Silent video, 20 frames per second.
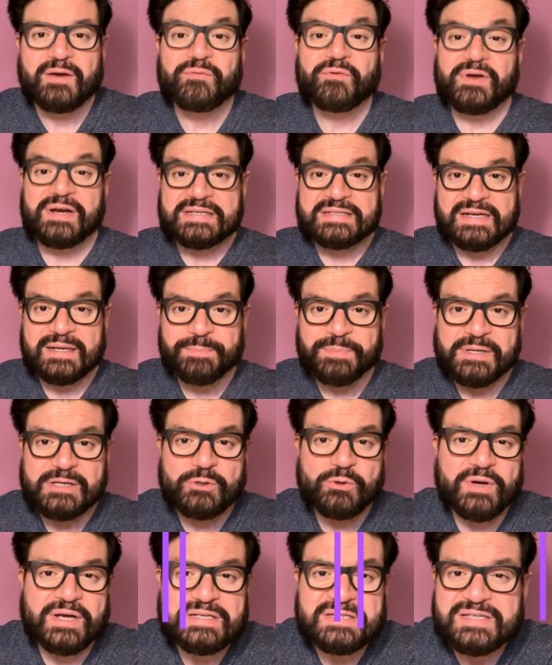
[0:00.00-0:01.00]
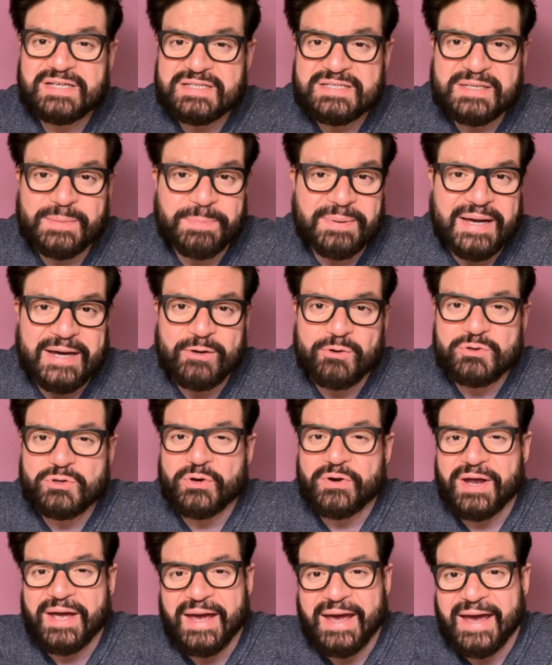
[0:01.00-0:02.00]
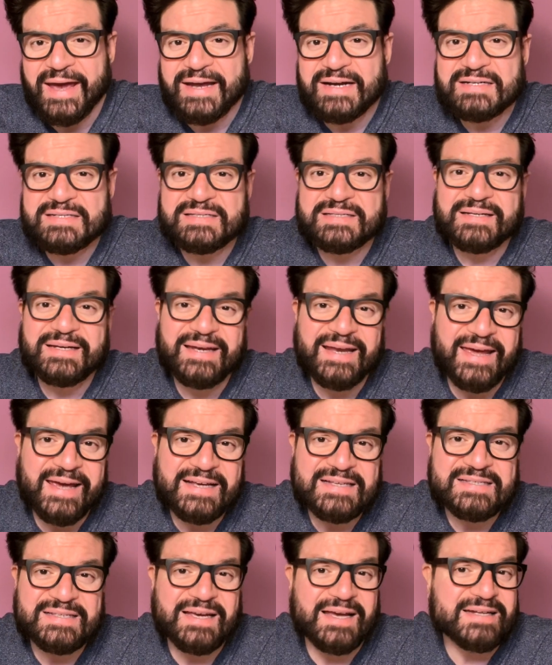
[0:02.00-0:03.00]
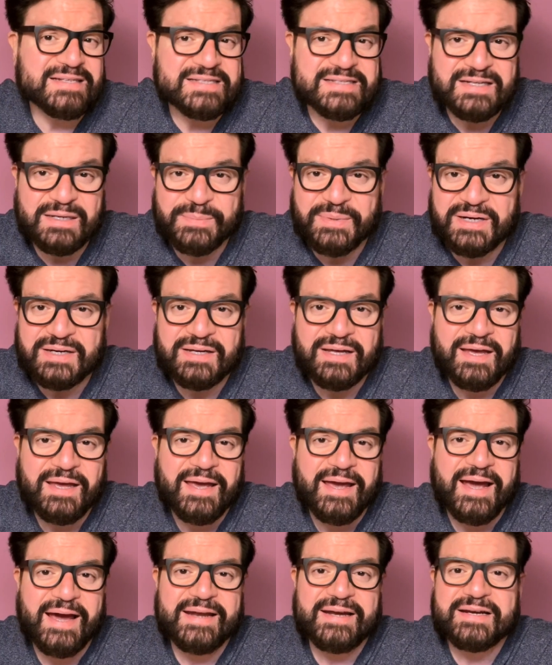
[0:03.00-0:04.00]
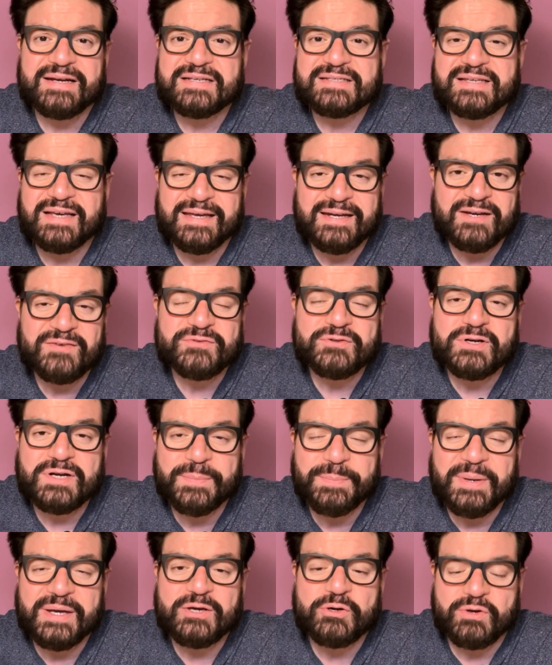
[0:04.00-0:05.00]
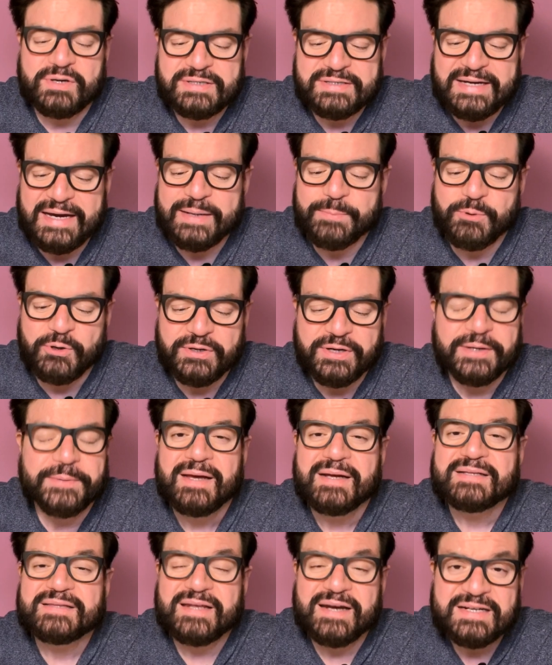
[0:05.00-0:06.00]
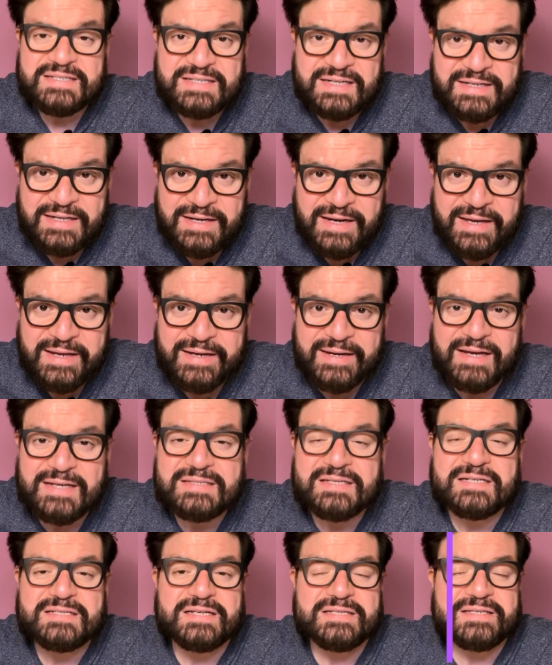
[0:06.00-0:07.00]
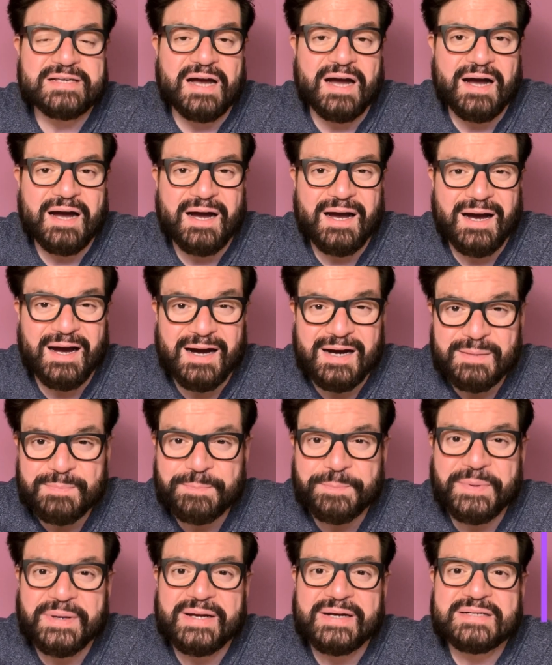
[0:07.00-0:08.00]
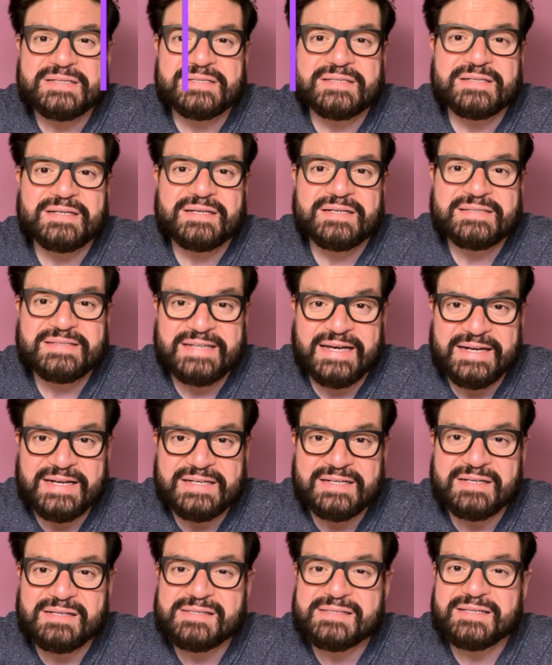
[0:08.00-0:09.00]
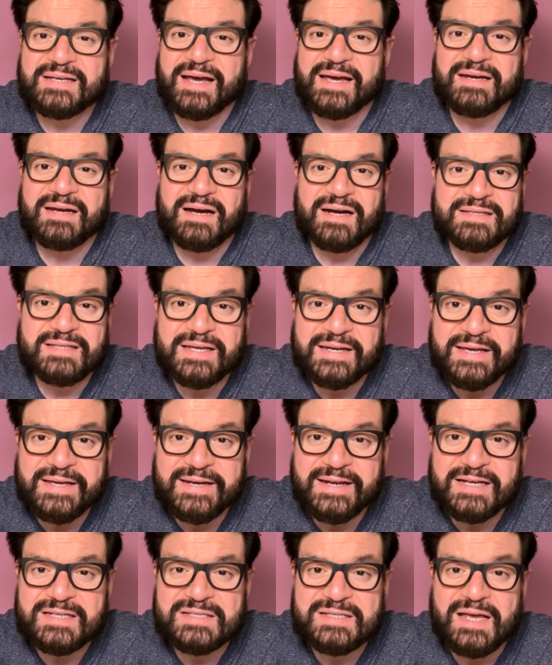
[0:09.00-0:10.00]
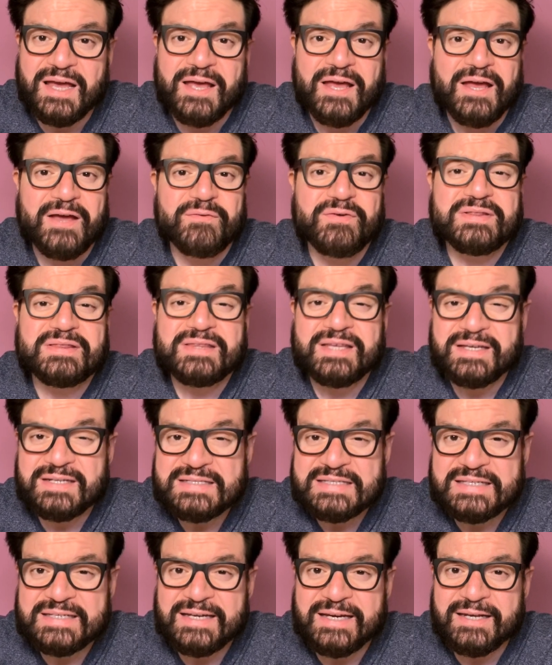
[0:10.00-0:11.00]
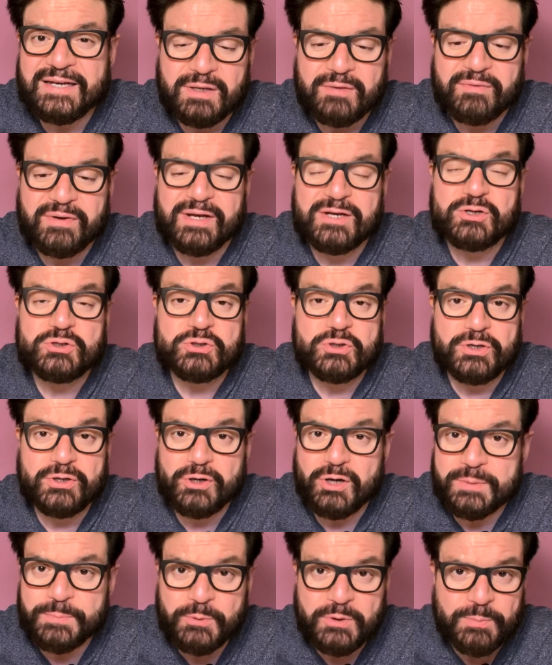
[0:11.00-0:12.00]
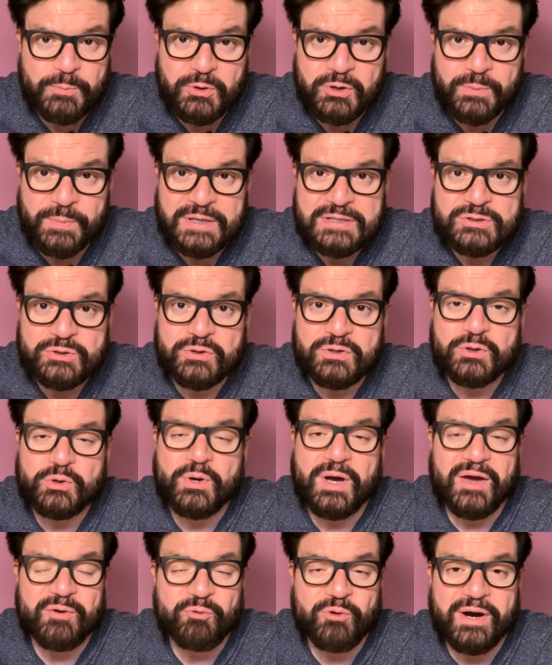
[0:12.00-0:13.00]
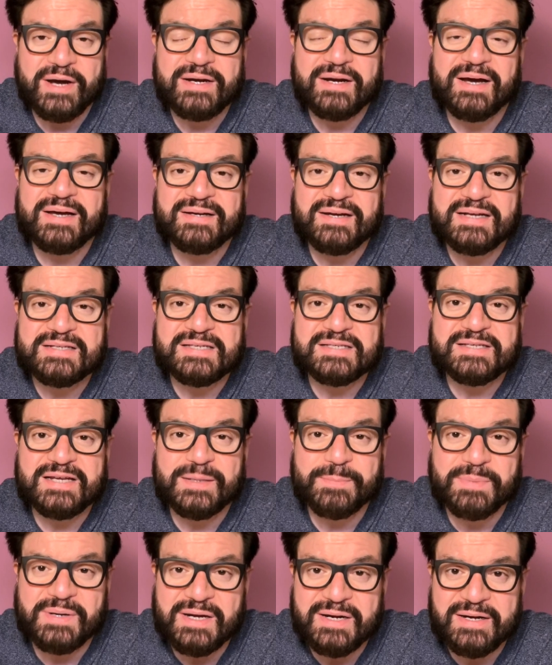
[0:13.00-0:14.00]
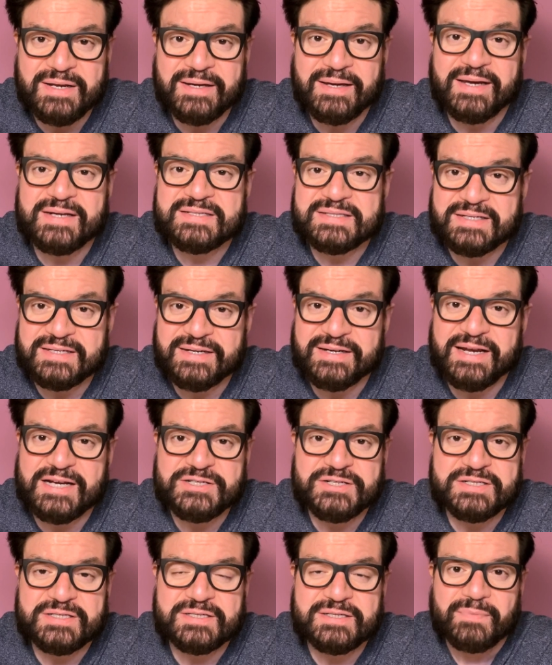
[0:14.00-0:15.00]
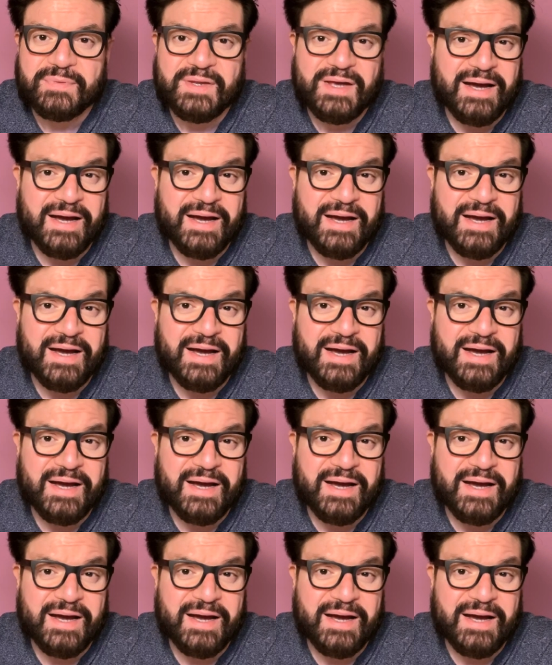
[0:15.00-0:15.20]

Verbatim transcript: For example, you can just apply on your hands, legs and stomach and it is enough to depig your entire body. There are certain areas such as armpits, genitals and other areas with thin skin where you should not put monobenzone to avoid unnecessary burning and skin rashes.